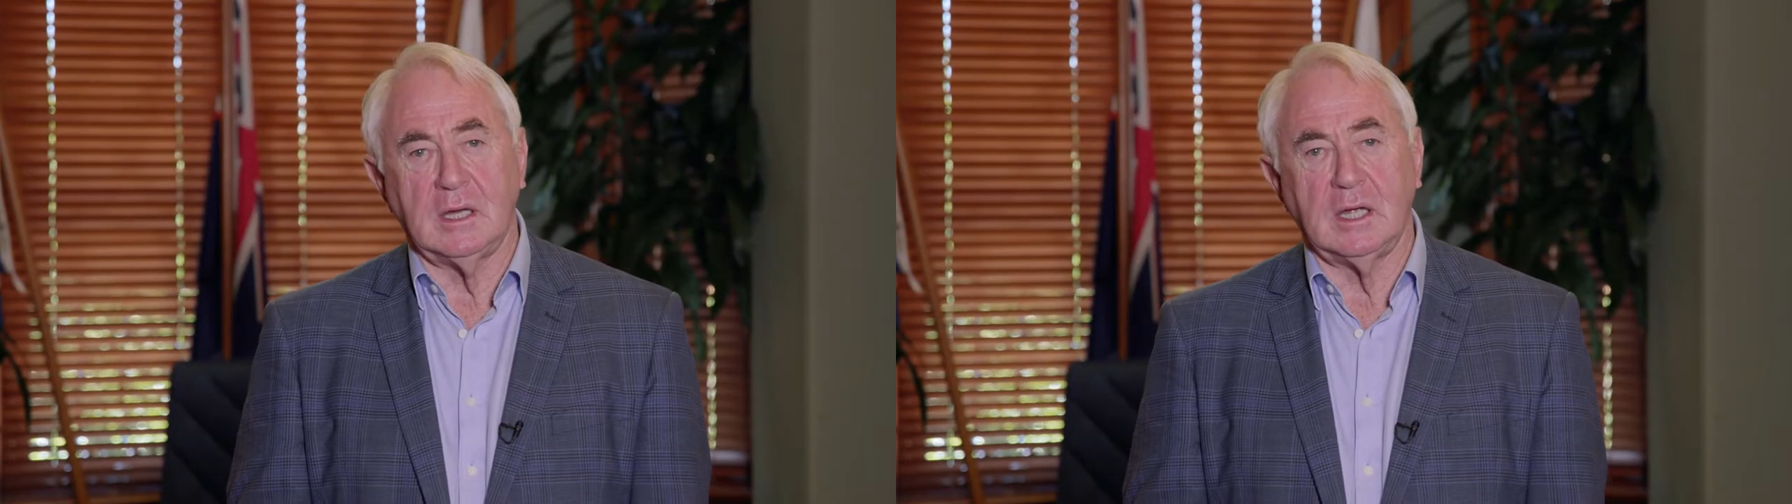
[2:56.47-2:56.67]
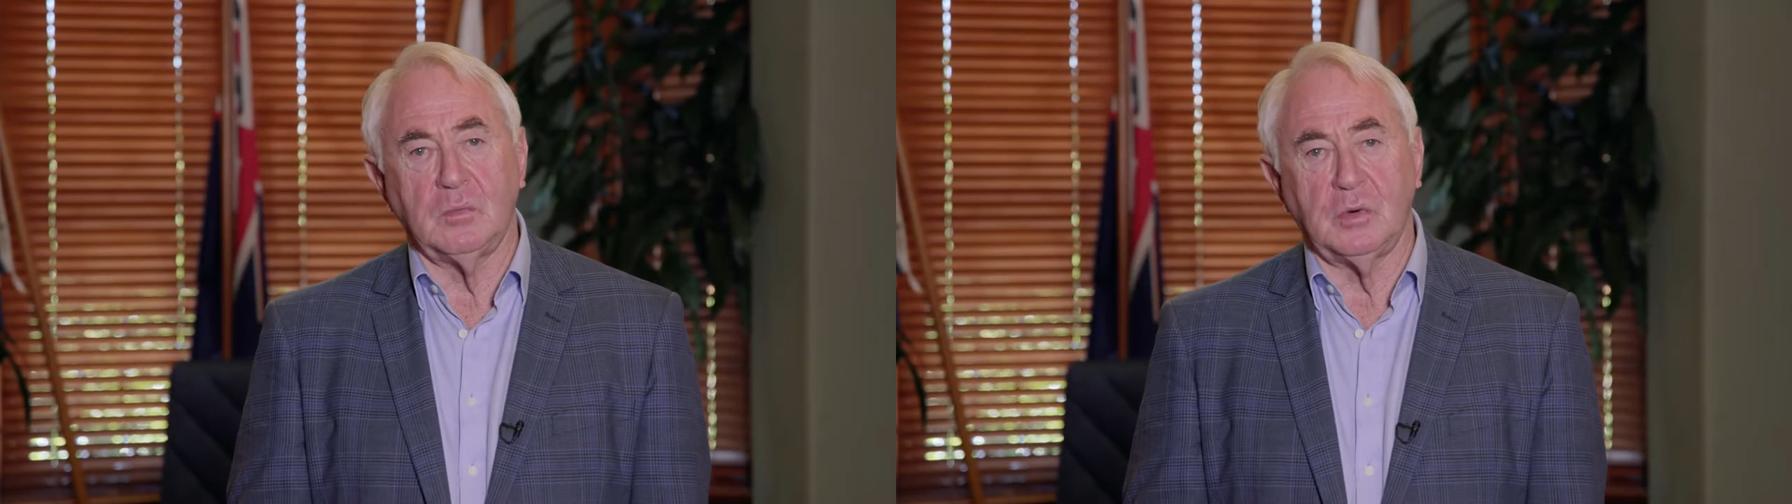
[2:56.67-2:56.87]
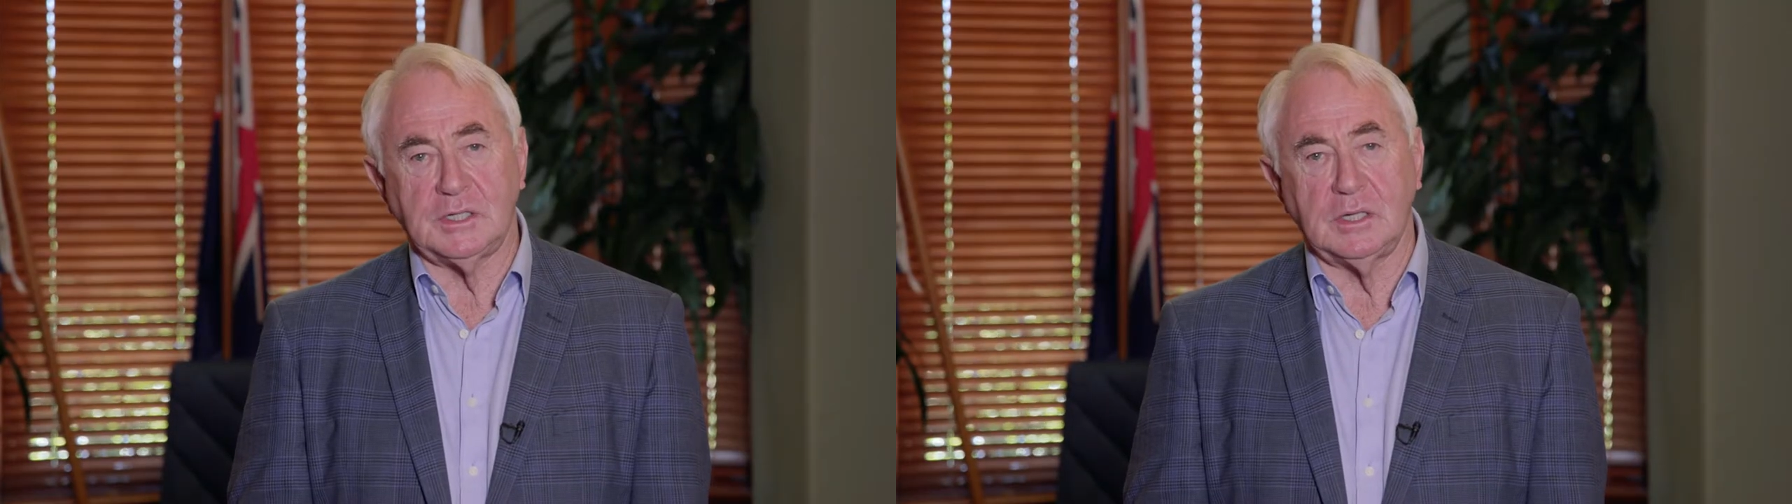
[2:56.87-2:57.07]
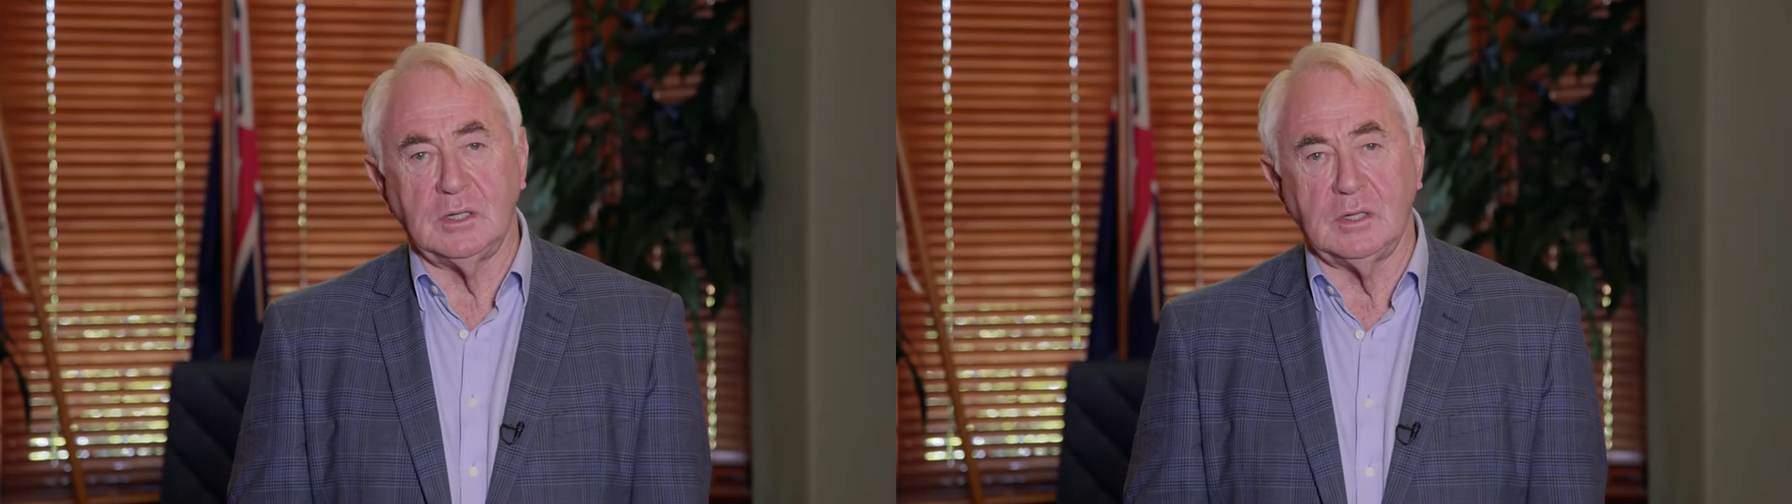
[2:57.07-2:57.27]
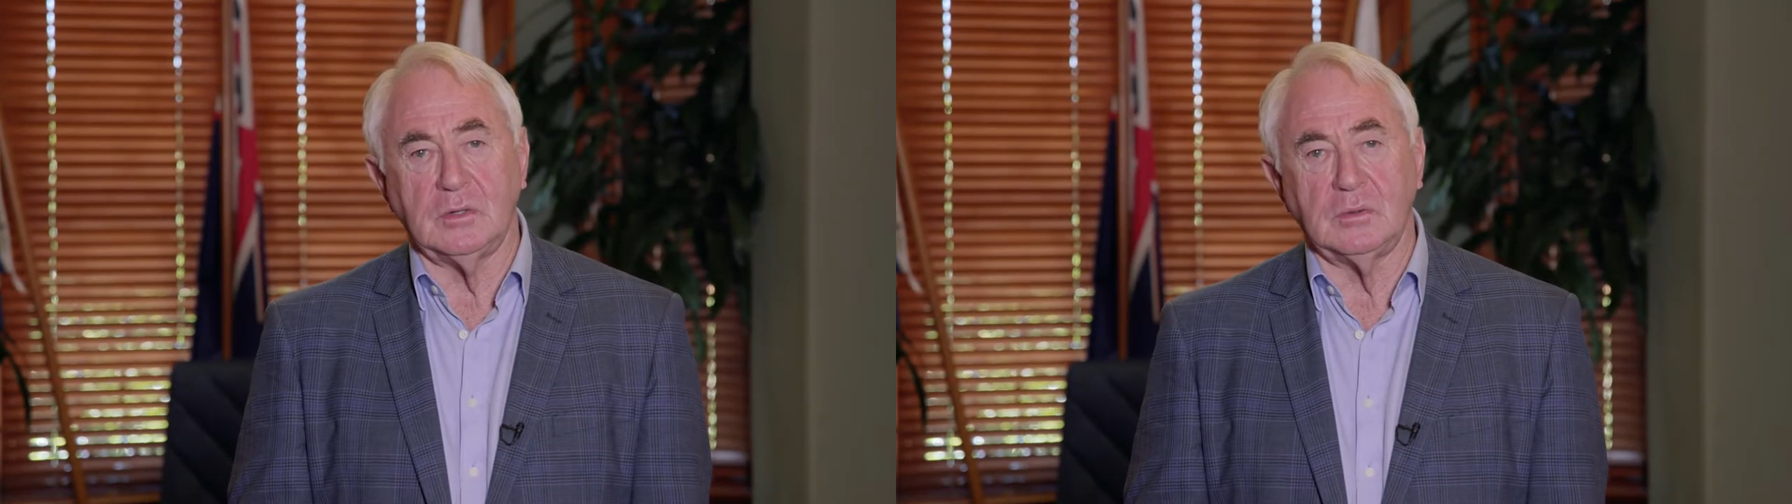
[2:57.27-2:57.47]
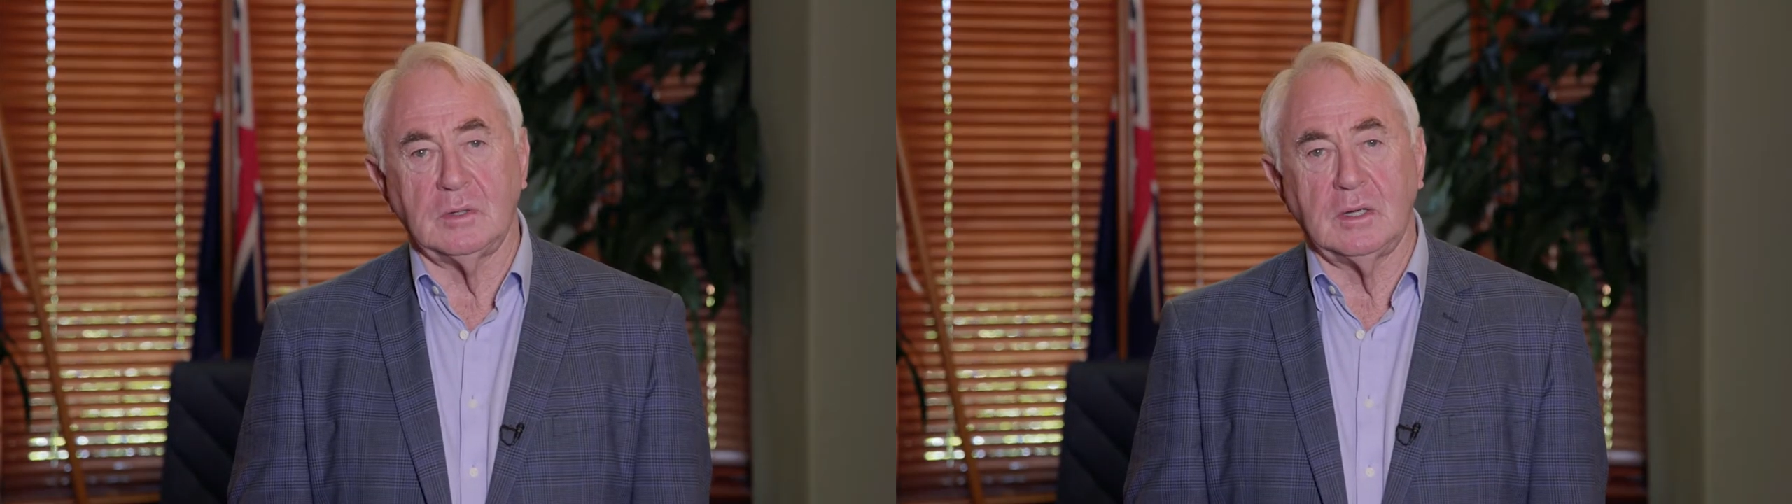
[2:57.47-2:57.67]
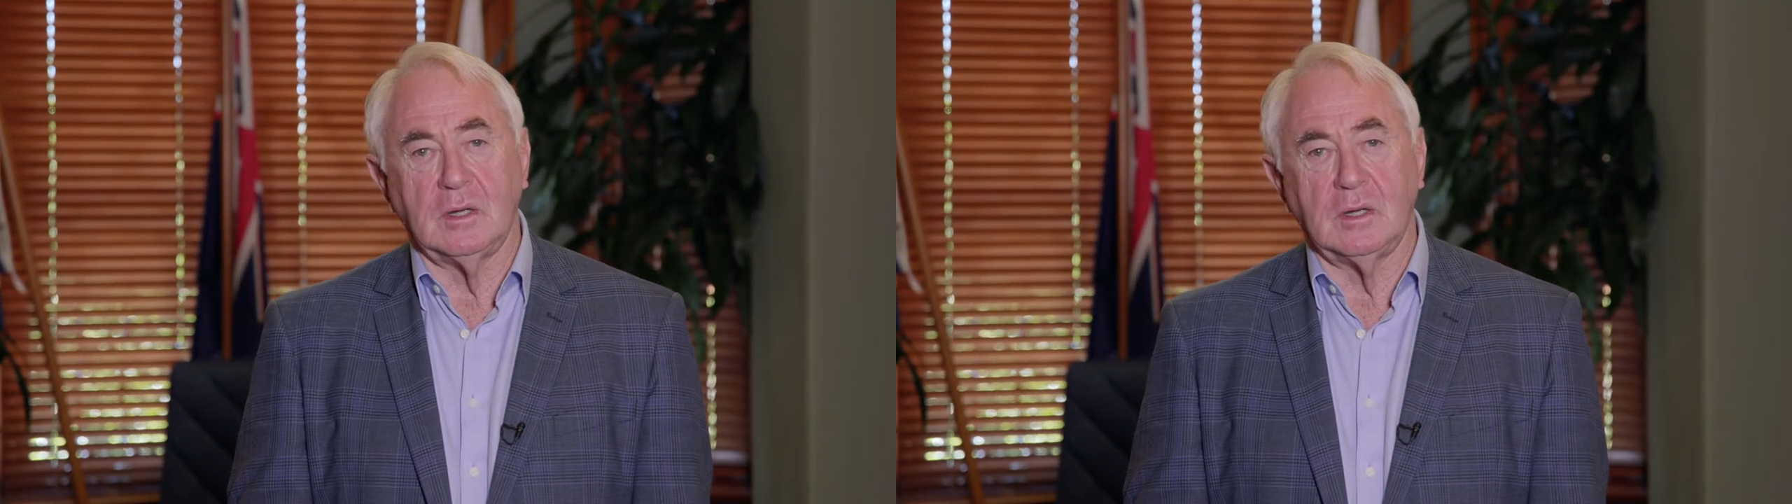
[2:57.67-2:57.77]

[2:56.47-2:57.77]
in wishing you